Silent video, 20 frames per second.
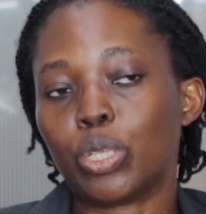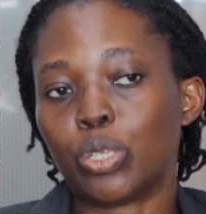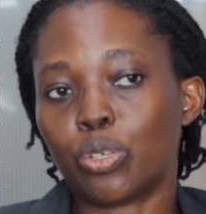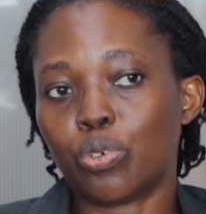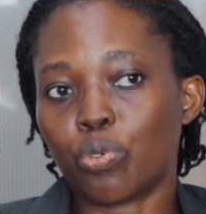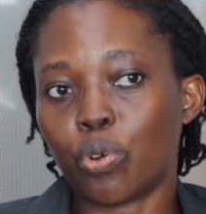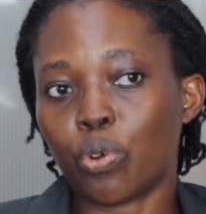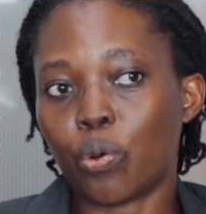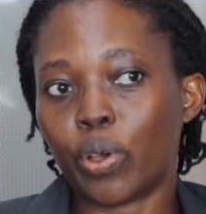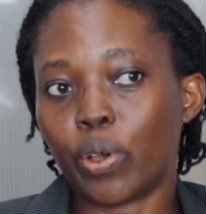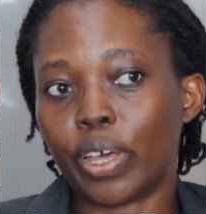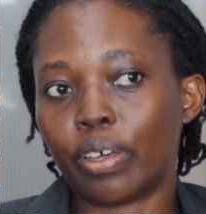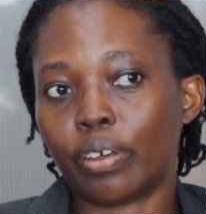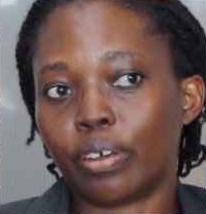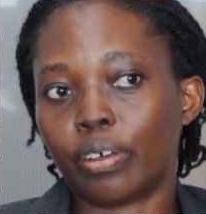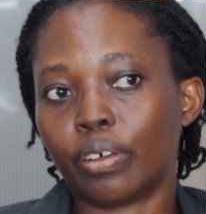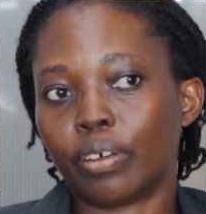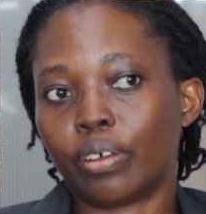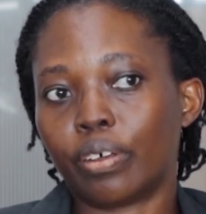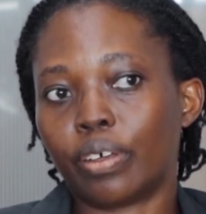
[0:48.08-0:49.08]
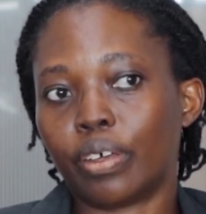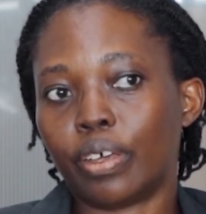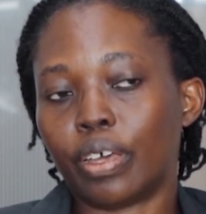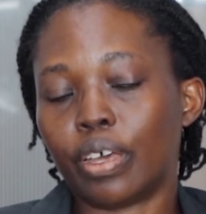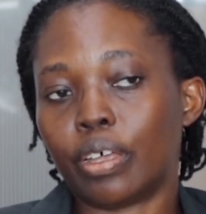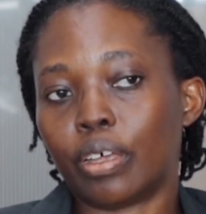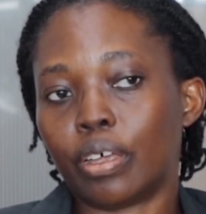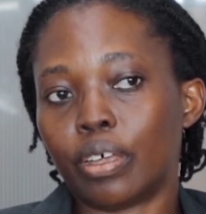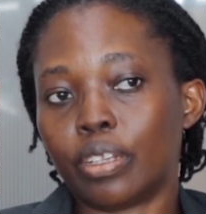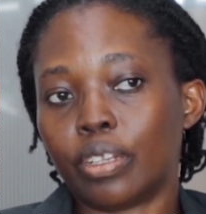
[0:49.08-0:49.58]
growing
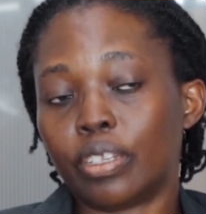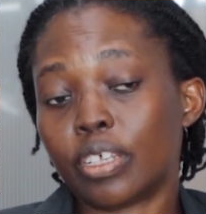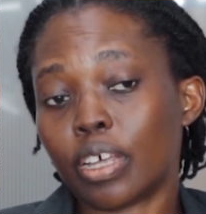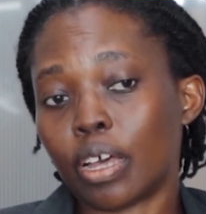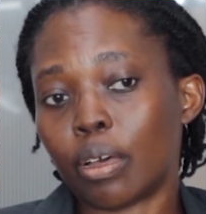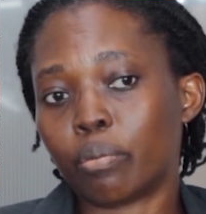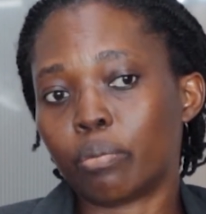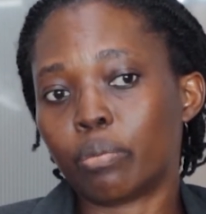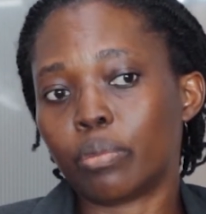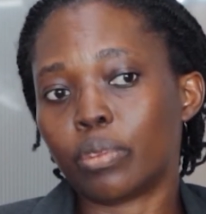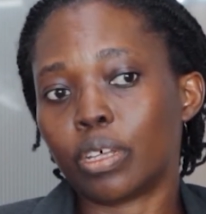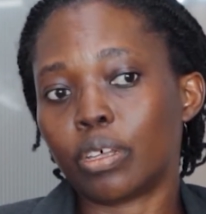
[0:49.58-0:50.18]
in time.